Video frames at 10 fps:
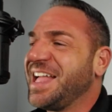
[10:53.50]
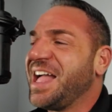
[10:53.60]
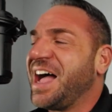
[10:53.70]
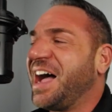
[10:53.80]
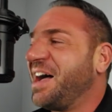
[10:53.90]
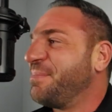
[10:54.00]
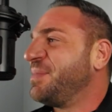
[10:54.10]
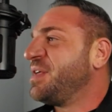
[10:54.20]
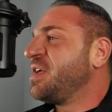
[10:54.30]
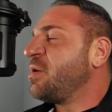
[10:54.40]

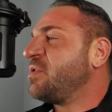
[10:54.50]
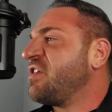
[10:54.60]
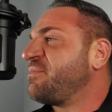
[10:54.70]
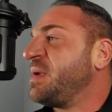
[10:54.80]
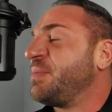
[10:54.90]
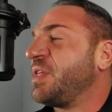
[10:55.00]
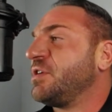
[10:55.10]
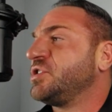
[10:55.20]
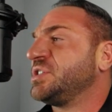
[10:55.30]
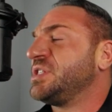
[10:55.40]
When you have people that are
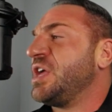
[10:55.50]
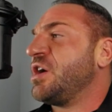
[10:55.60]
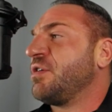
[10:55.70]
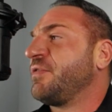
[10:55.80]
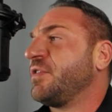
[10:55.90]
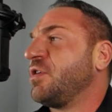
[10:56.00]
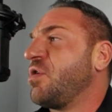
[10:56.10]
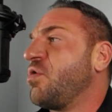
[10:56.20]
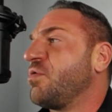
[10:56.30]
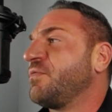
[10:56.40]
just there for their
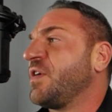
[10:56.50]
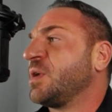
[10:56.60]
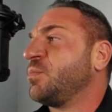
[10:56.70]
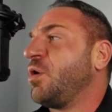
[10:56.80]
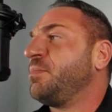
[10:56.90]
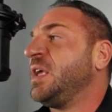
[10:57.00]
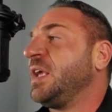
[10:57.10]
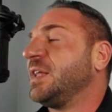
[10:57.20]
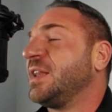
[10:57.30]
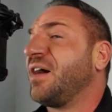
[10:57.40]
own fucking
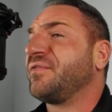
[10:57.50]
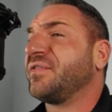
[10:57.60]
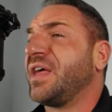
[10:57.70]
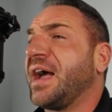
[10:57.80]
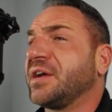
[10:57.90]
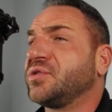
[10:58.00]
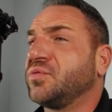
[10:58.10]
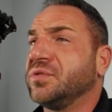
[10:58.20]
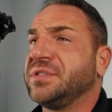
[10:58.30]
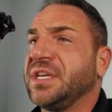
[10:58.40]
well-being and not for the
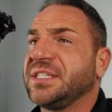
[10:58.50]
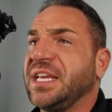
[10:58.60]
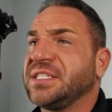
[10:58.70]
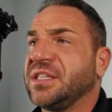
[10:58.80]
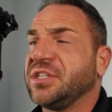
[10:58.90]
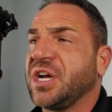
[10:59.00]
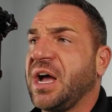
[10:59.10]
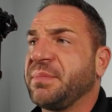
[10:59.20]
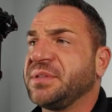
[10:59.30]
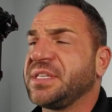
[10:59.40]
actual dictates of the
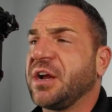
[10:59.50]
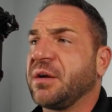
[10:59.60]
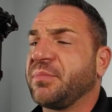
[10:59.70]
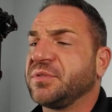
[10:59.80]
job, it's terrible.